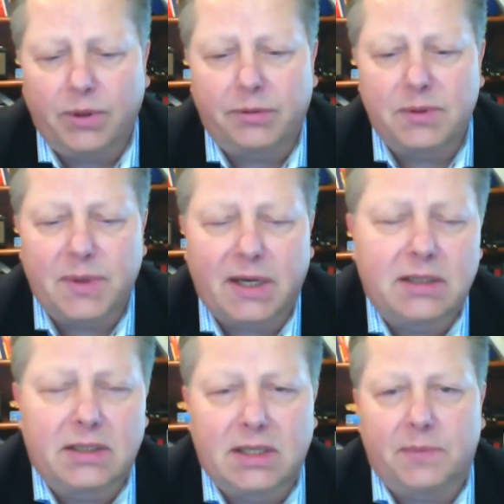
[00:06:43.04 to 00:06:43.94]
with
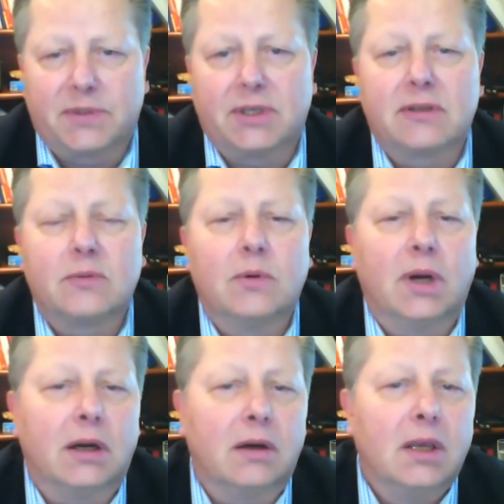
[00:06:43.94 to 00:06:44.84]
respect to sepsis,
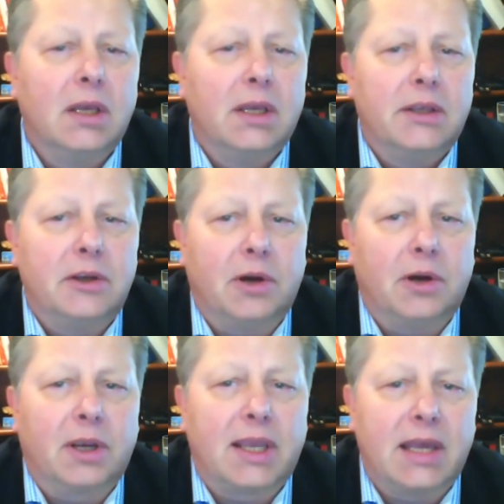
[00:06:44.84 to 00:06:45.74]
where
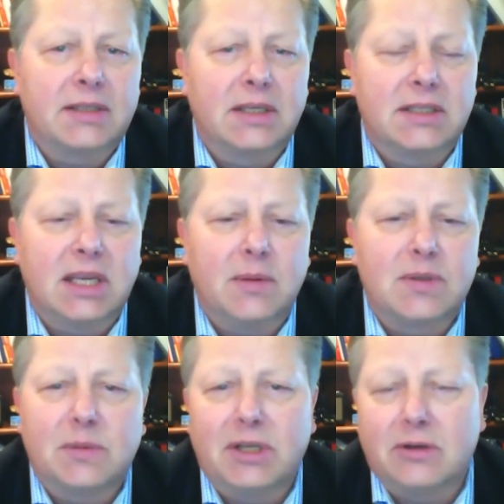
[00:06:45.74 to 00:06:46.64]
uric acid
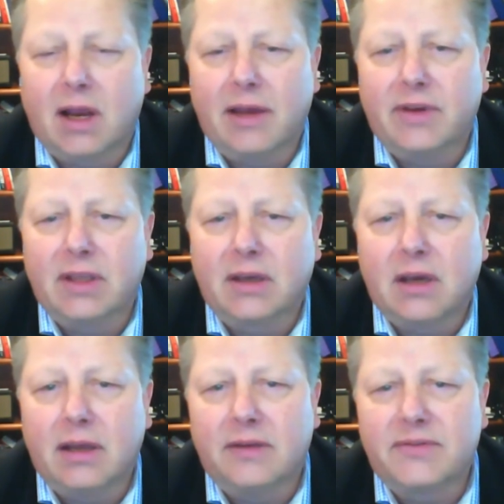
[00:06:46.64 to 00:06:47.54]
seems to be driving
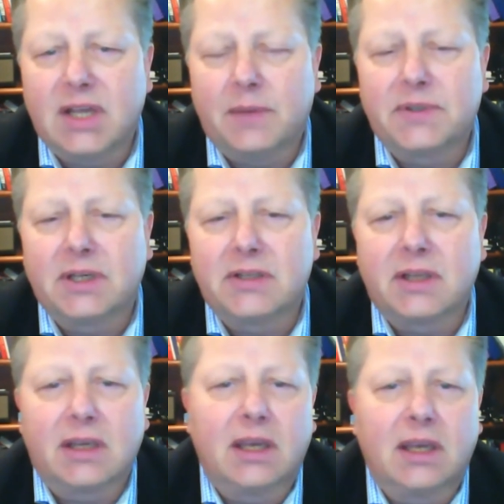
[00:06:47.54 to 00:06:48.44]
the kind of
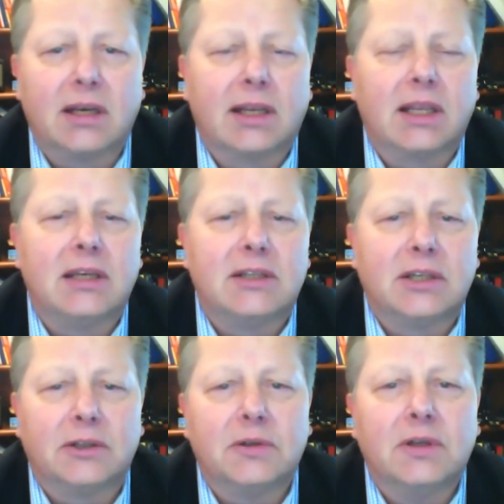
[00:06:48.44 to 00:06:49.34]
sepsis that can lead
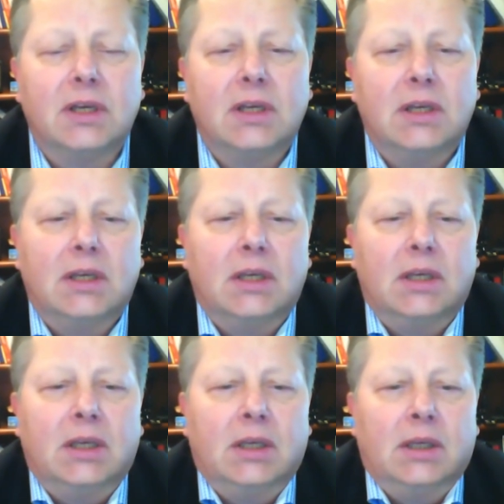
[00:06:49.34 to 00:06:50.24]
to
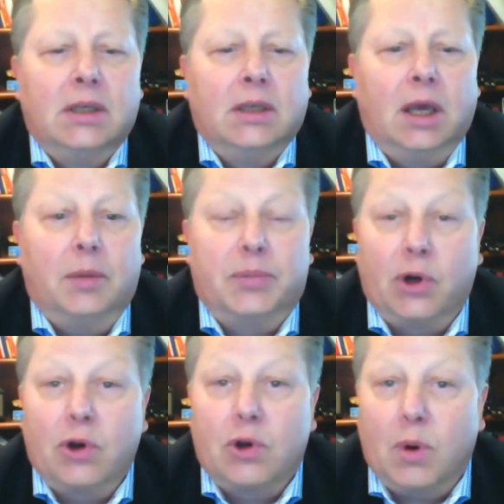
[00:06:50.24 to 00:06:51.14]
a
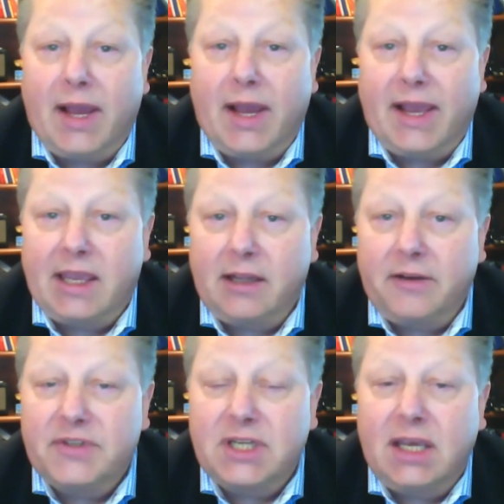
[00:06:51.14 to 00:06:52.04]

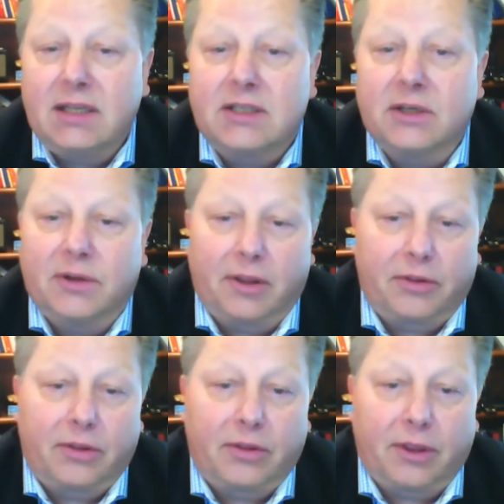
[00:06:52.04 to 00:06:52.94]
procoagulative state. So the
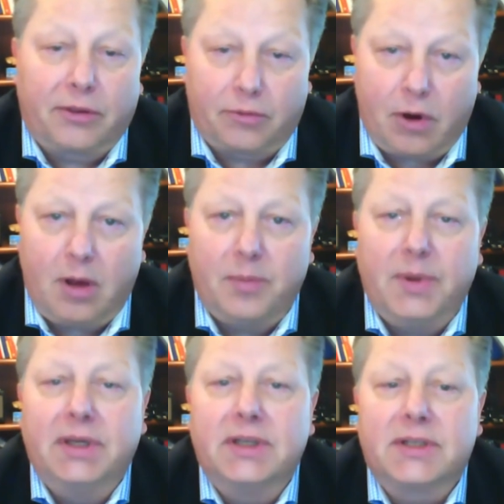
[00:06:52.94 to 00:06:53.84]

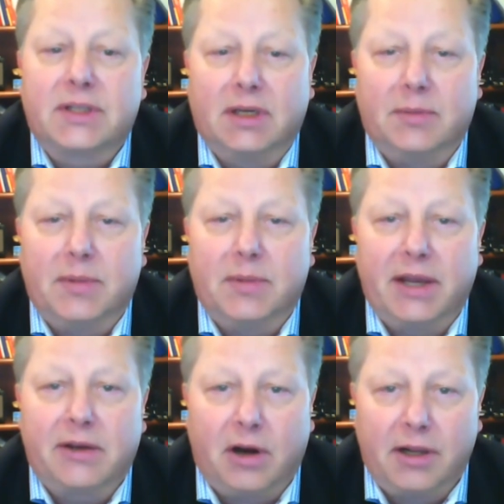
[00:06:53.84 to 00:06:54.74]
thrombus, the
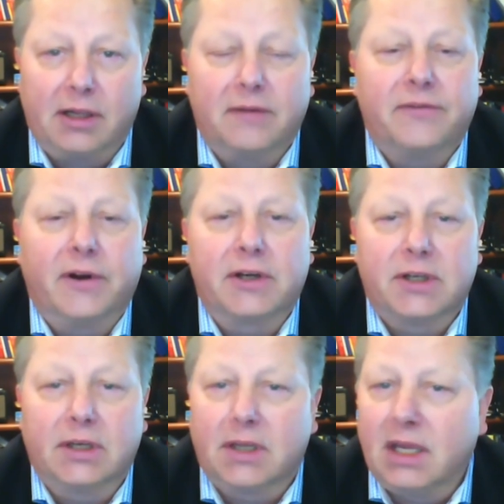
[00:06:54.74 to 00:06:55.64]
myocardial
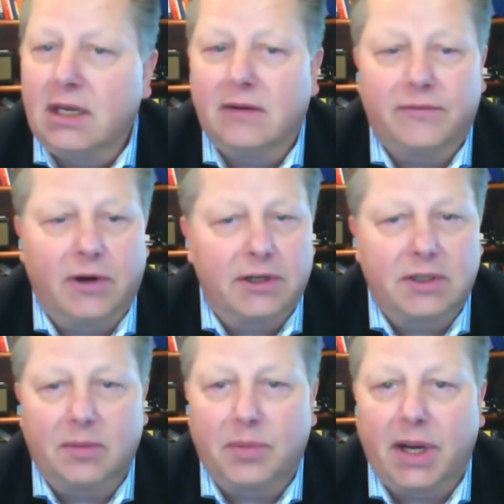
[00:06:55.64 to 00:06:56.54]
infarction, kidney
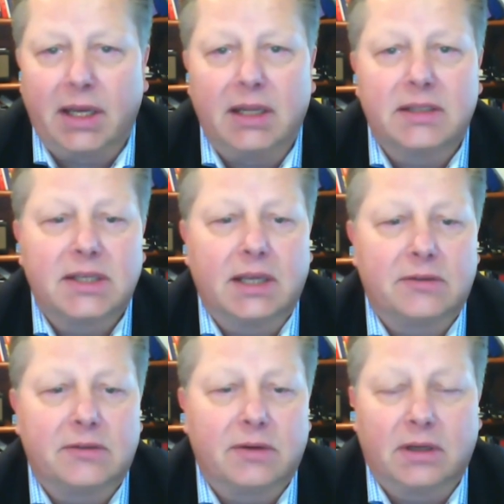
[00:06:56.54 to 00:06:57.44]
infarction, brain, et
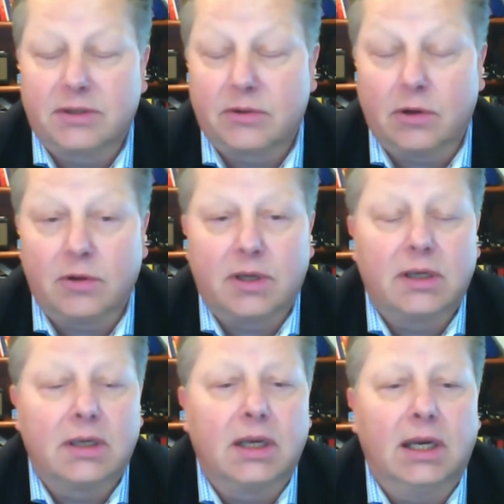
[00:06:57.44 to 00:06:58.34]
cetera, stroke,
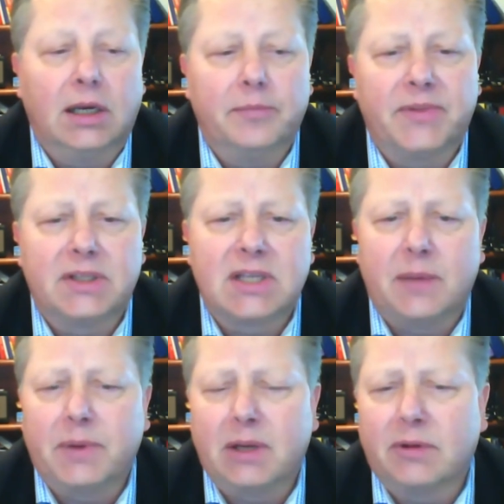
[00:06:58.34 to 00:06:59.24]

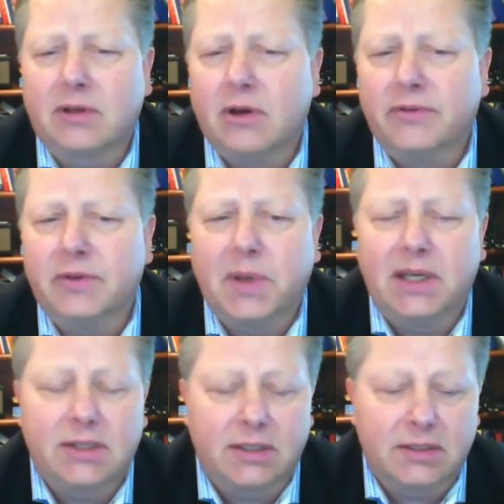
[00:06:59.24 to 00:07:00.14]
that's happening with
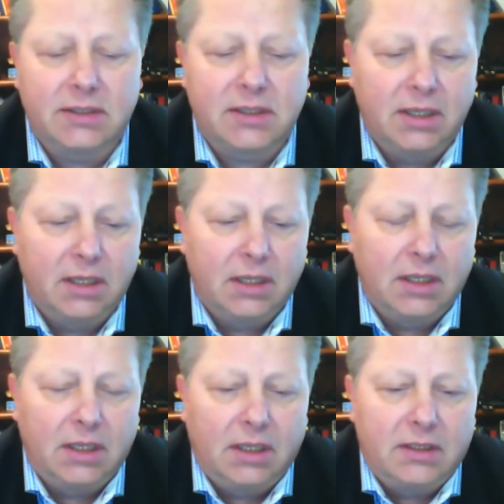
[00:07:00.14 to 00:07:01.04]
COVID patients.
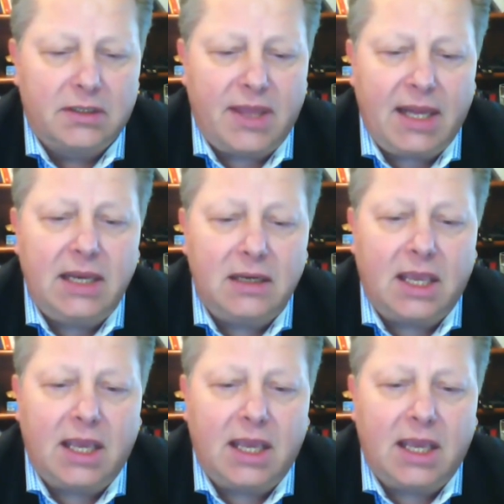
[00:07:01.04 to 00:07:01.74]
So that